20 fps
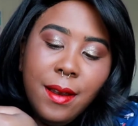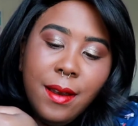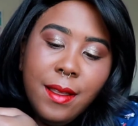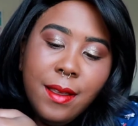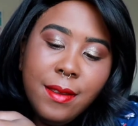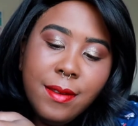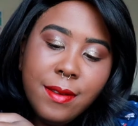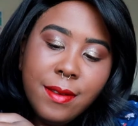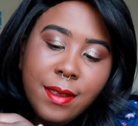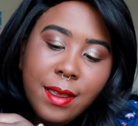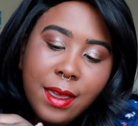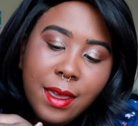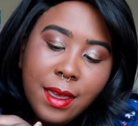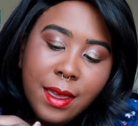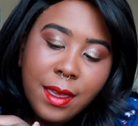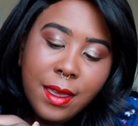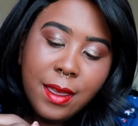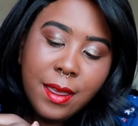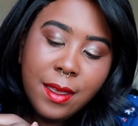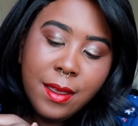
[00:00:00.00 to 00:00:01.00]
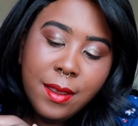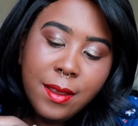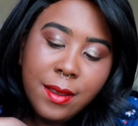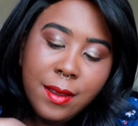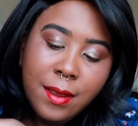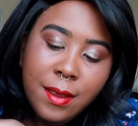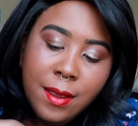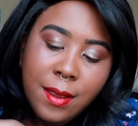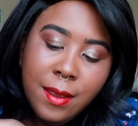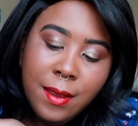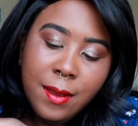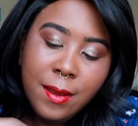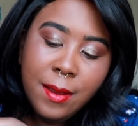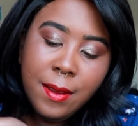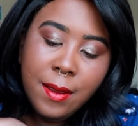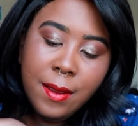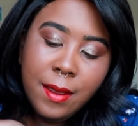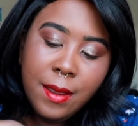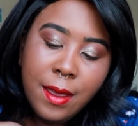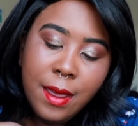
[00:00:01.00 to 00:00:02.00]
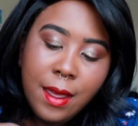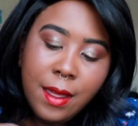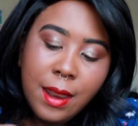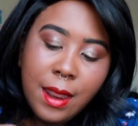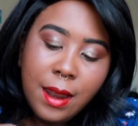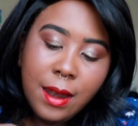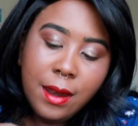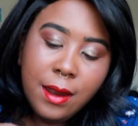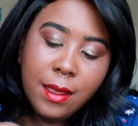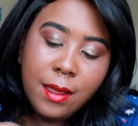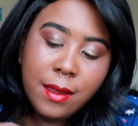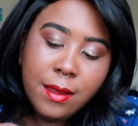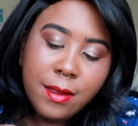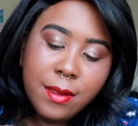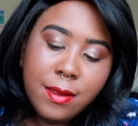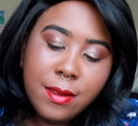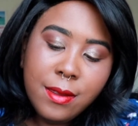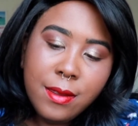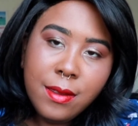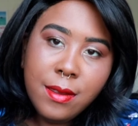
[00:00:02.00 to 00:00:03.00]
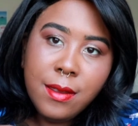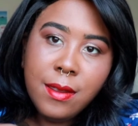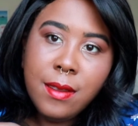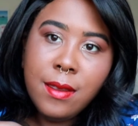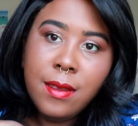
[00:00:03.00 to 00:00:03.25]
Let's see how that looks.